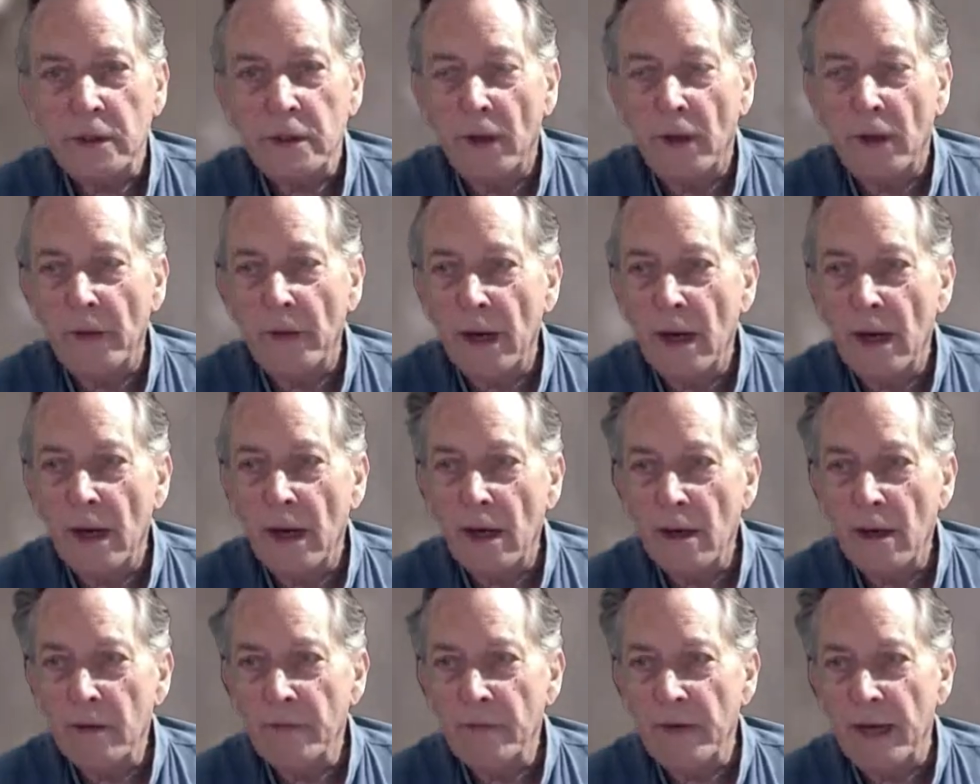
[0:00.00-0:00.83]
not the
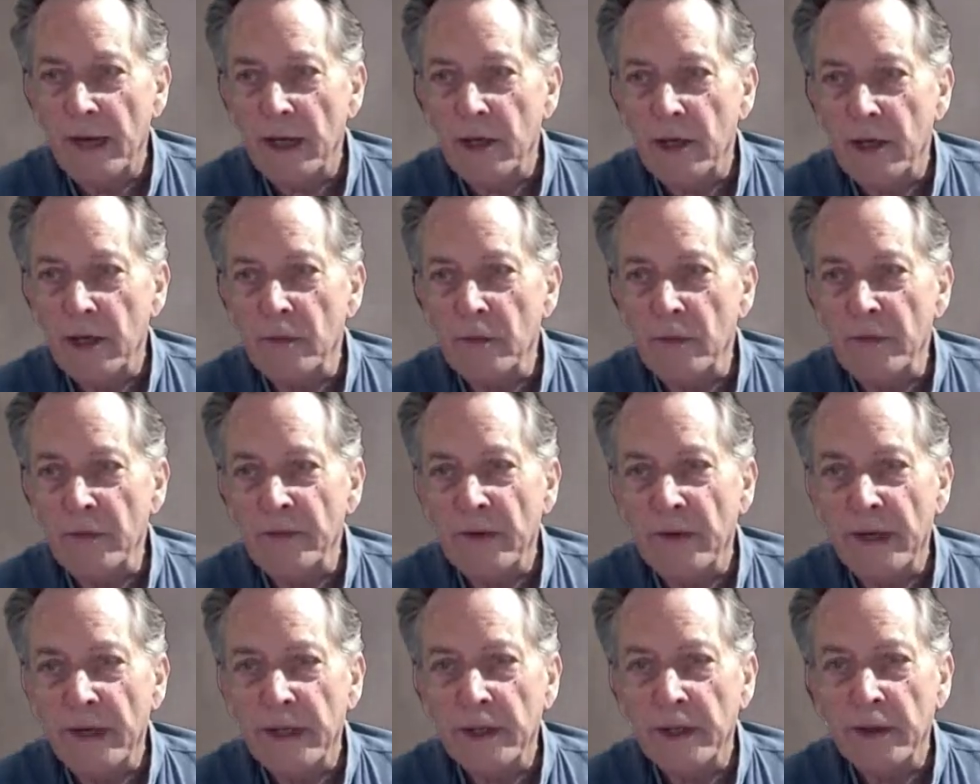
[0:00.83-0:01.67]
hard vacuum we
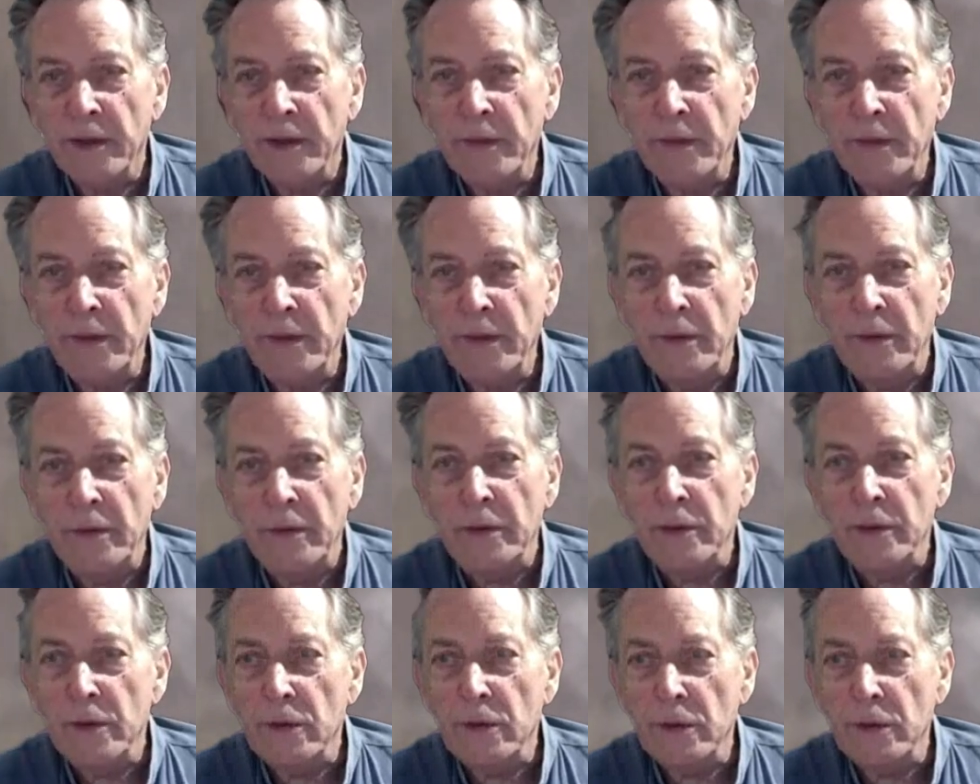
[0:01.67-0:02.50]
find on the moon,
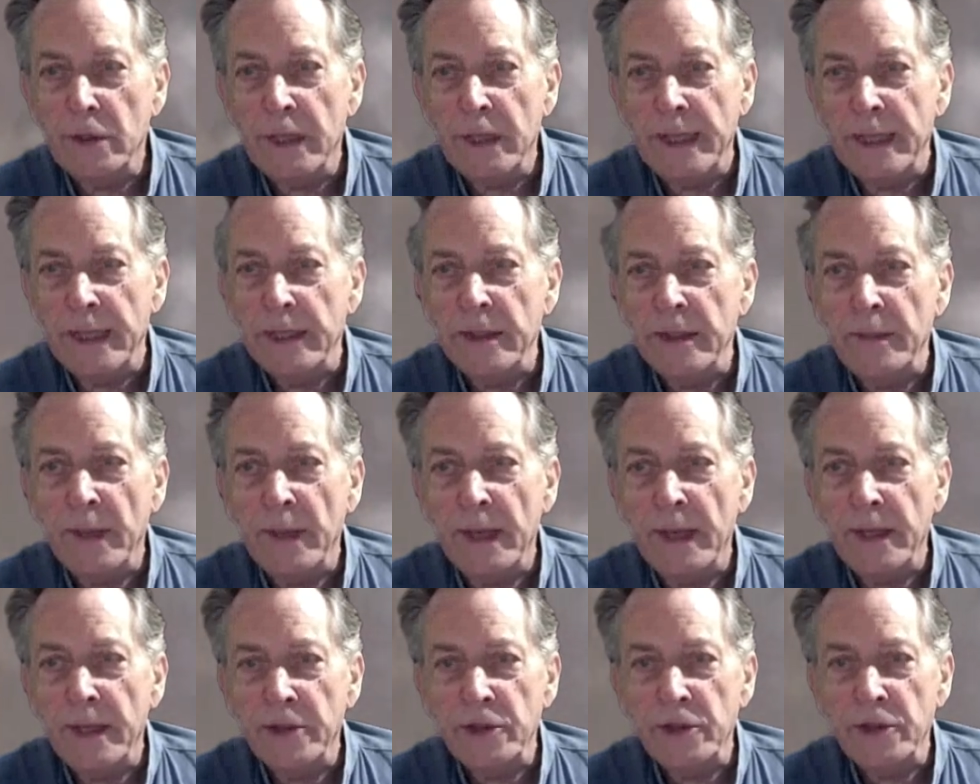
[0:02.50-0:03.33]
torr 10 to the
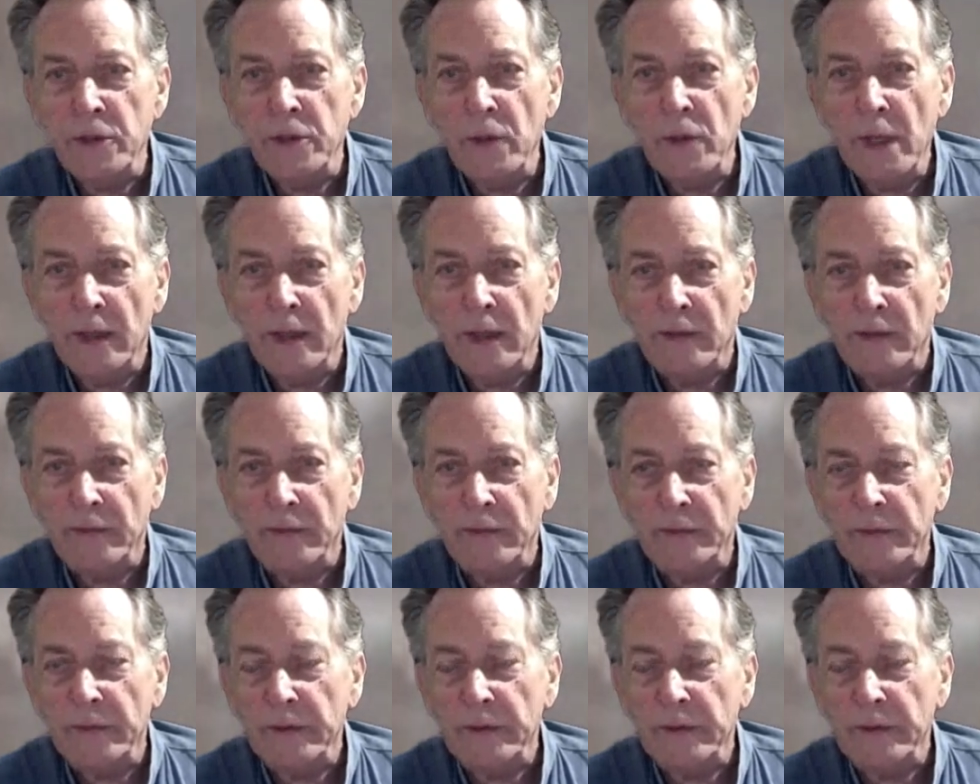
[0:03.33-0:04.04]
minus 12,